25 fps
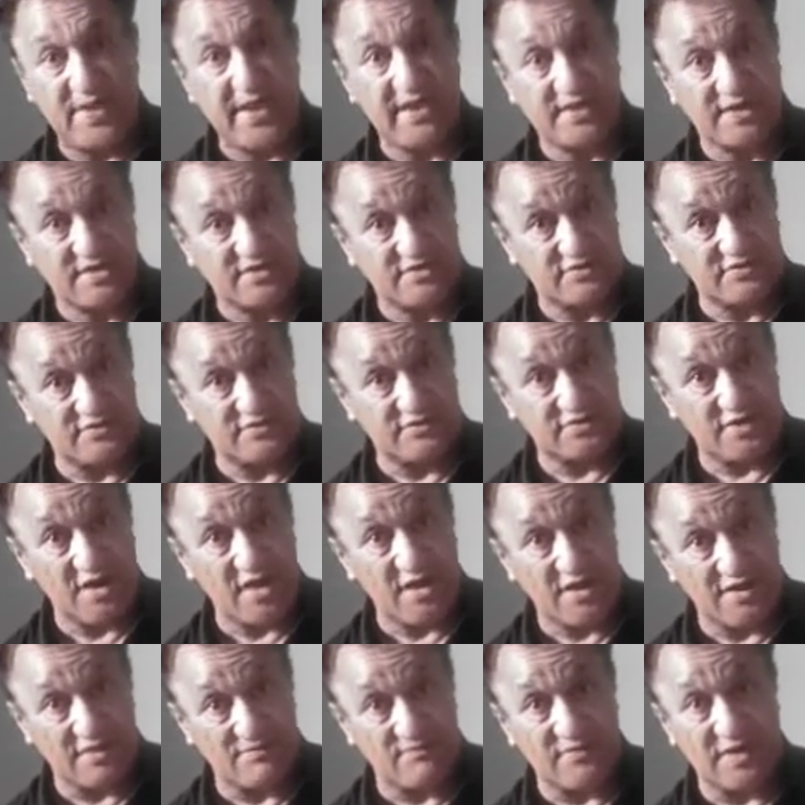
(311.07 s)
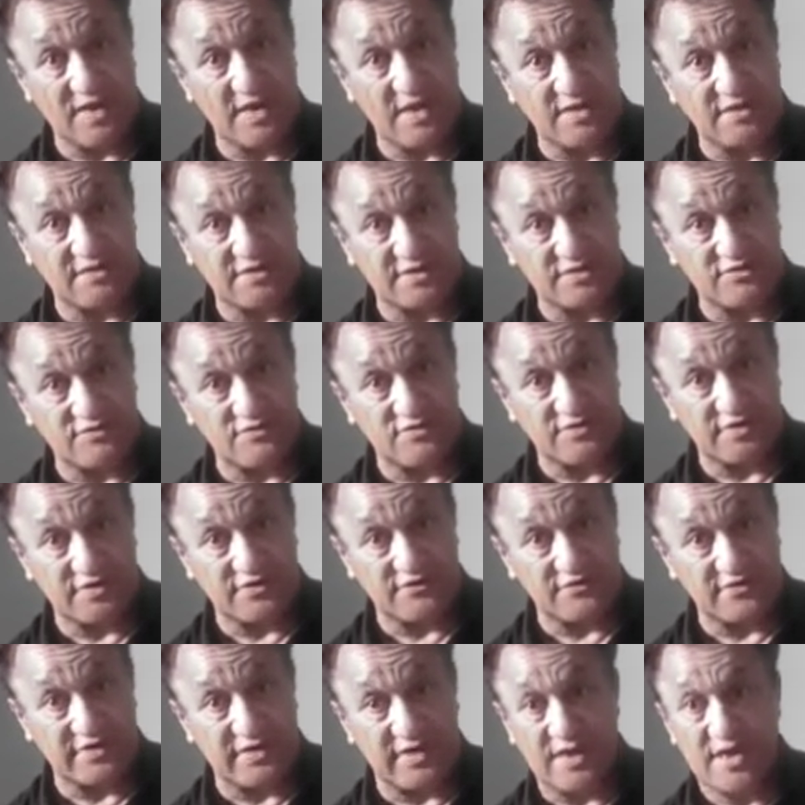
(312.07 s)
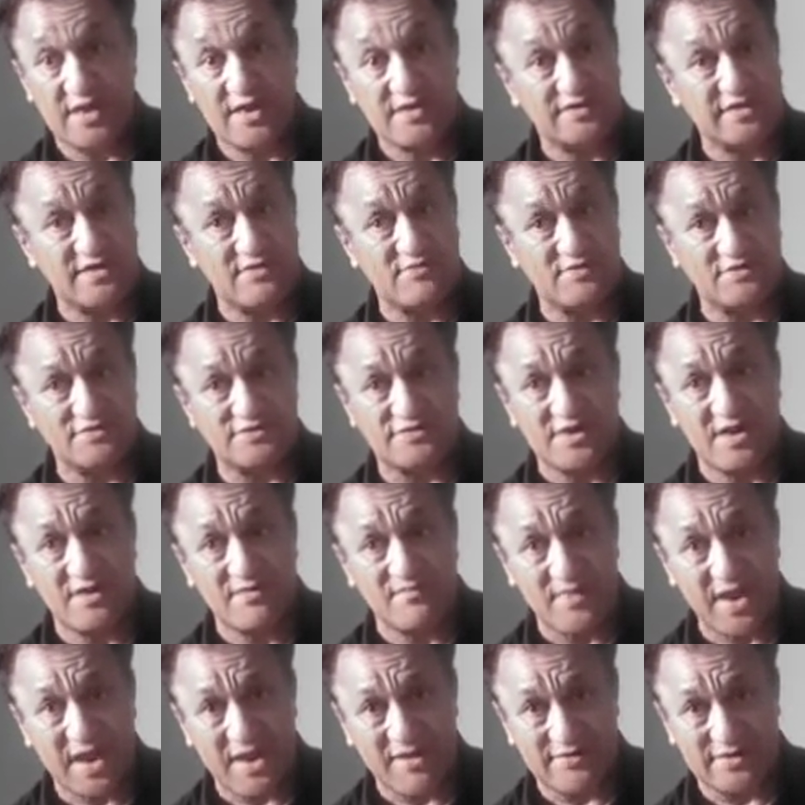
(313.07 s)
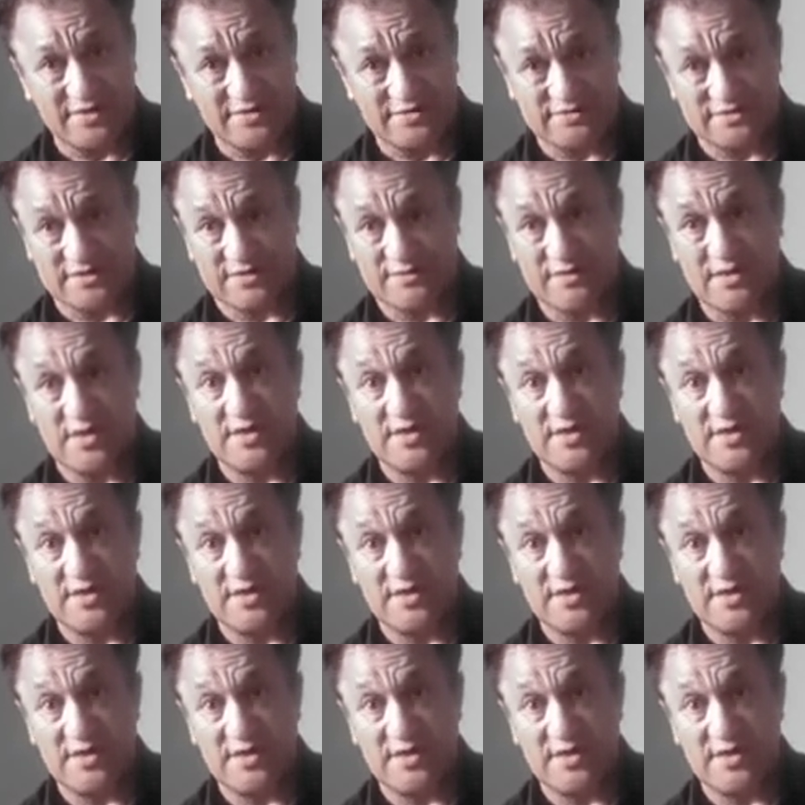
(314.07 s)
Back into time, 1823, there was no Maoris then.